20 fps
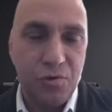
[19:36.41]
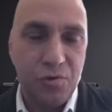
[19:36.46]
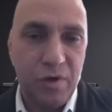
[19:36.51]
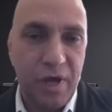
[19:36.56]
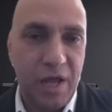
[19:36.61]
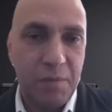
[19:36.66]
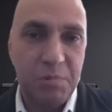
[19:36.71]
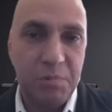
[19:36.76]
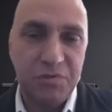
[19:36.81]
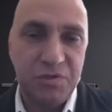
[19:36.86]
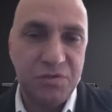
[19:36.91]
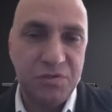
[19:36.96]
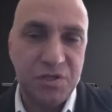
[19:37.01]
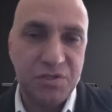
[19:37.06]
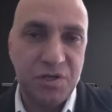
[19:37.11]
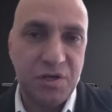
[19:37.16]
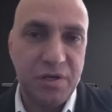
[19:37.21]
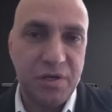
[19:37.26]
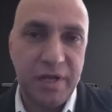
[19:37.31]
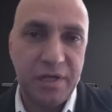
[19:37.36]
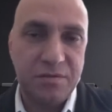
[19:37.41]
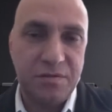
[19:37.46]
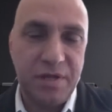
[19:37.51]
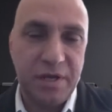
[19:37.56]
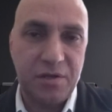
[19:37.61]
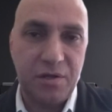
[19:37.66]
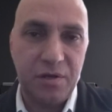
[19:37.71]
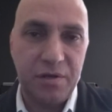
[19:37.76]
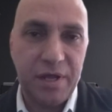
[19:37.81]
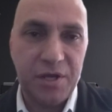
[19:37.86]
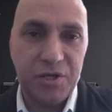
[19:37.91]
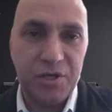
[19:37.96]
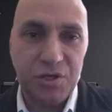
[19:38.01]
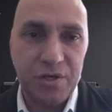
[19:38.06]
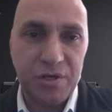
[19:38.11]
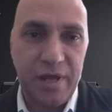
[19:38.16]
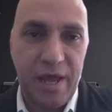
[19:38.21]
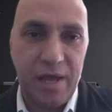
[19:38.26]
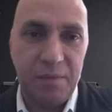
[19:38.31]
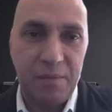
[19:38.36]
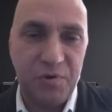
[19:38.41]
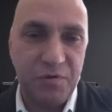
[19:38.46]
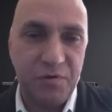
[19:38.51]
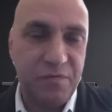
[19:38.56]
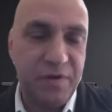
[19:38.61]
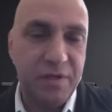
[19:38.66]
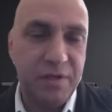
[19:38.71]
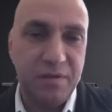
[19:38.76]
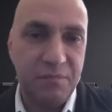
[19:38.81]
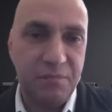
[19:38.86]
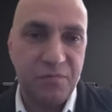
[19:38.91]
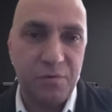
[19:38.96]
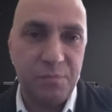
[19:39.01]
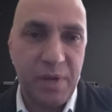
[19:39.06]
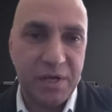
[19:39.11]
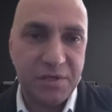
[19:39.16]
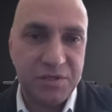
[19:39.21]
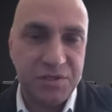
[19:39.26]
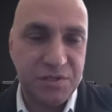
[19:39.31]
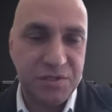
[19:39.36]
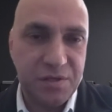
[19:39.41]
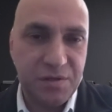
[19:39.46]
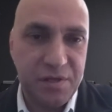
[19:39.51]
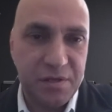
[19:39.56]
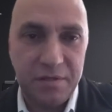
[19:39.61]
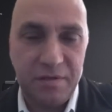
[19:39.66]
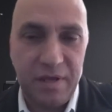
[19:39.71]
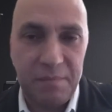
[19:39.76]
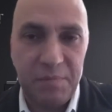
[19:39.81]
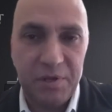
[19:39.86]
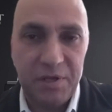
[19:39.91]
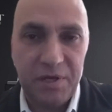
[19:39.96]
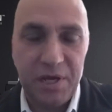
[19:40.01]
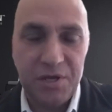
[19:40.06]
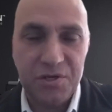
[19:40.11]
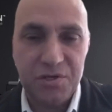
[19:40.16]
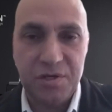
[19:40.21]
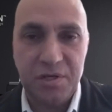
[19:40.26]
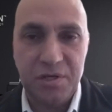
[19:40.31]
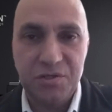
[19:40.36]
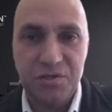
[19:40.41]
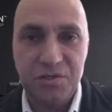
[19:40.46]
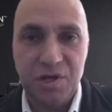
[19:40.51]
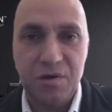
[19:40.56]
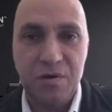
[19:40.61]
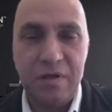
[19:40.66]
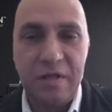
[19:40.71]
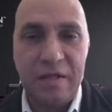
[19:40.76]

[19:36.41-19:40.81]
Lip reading: You're able to disconnect that connection and prevent them from accessing that application. And so